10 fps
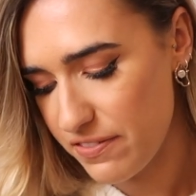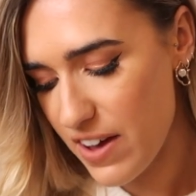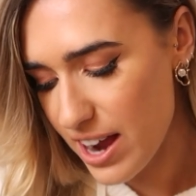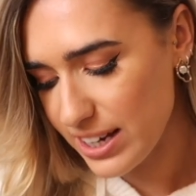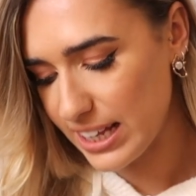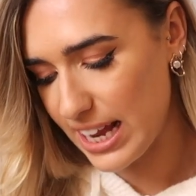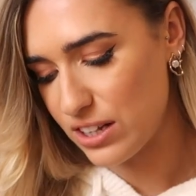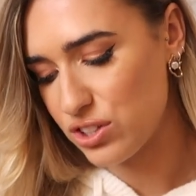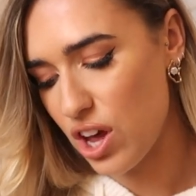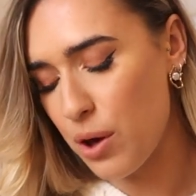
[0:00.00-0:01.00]
finally
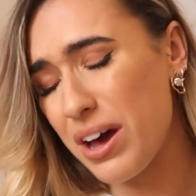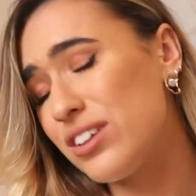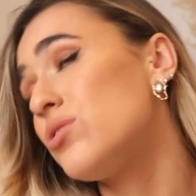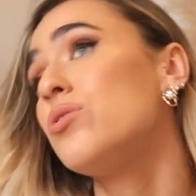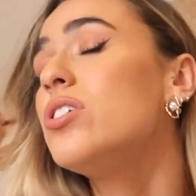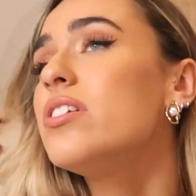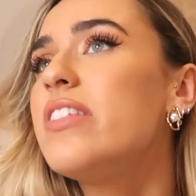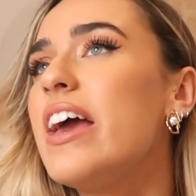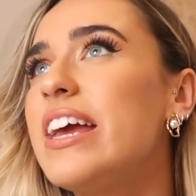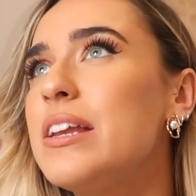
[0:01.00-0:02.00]
so I saw
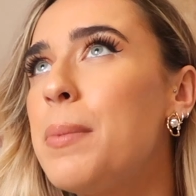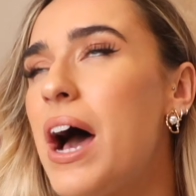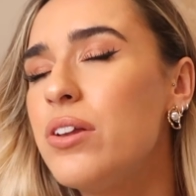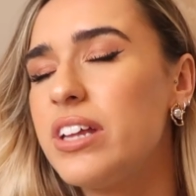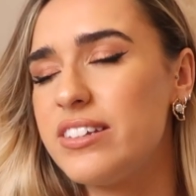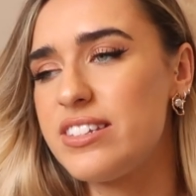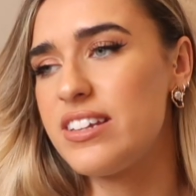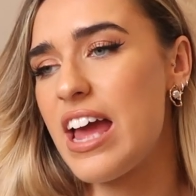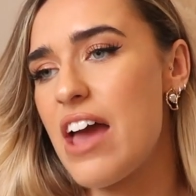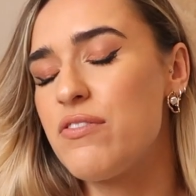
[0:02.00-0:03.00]
that in Poundland
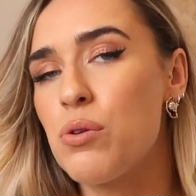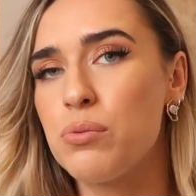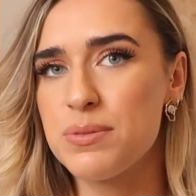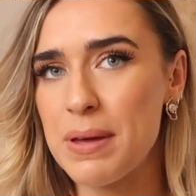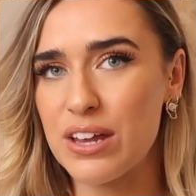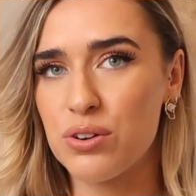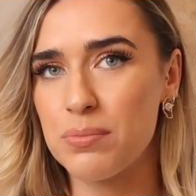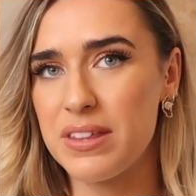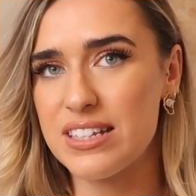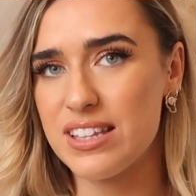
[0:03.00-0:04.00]
everyone was picking
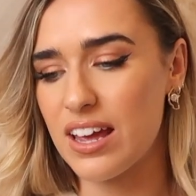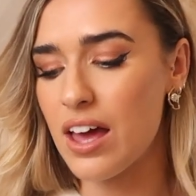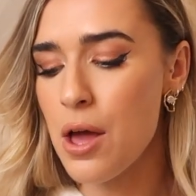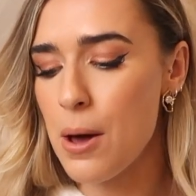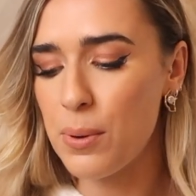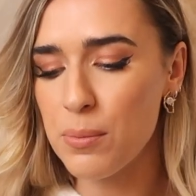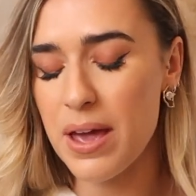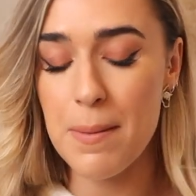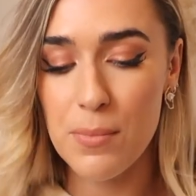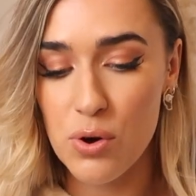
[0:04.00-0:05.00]
up these like
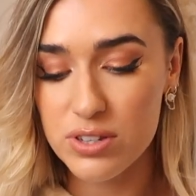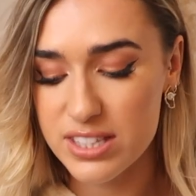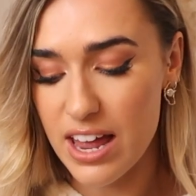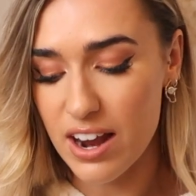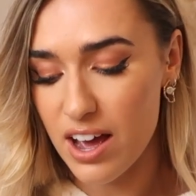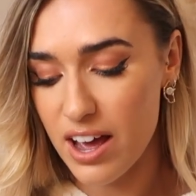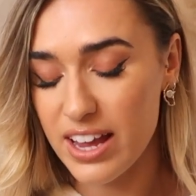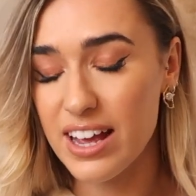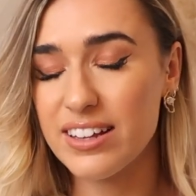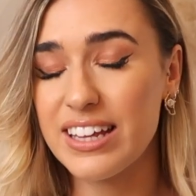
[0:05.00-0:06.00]
pumpkin mugs and
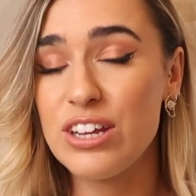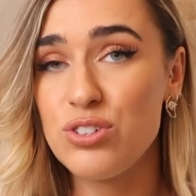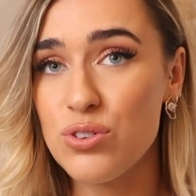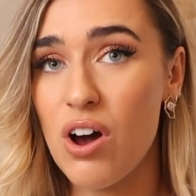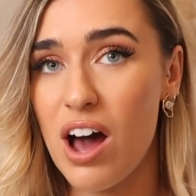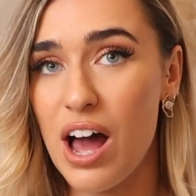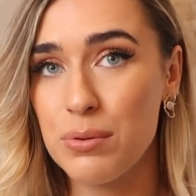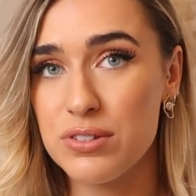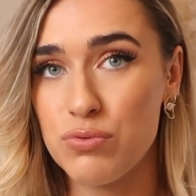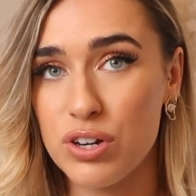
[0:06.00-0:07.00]
I kid you not I
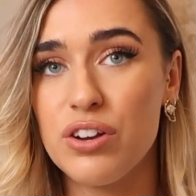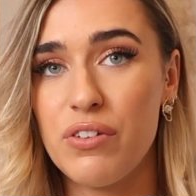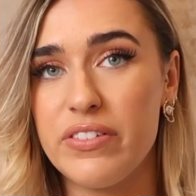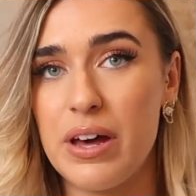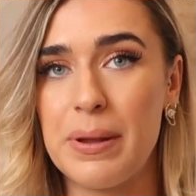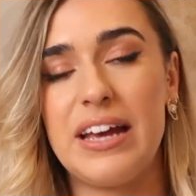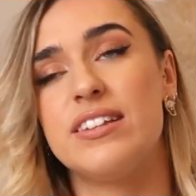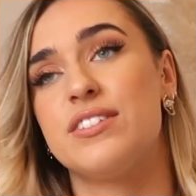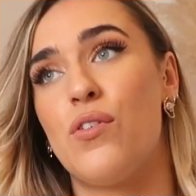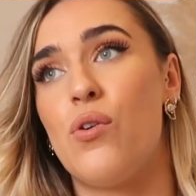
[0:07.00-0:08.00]
was running around that
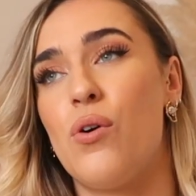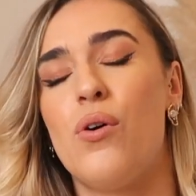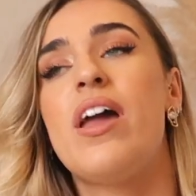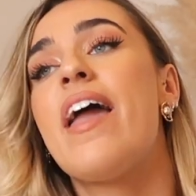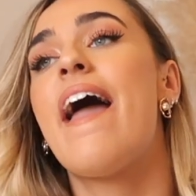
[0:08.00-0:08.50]
place for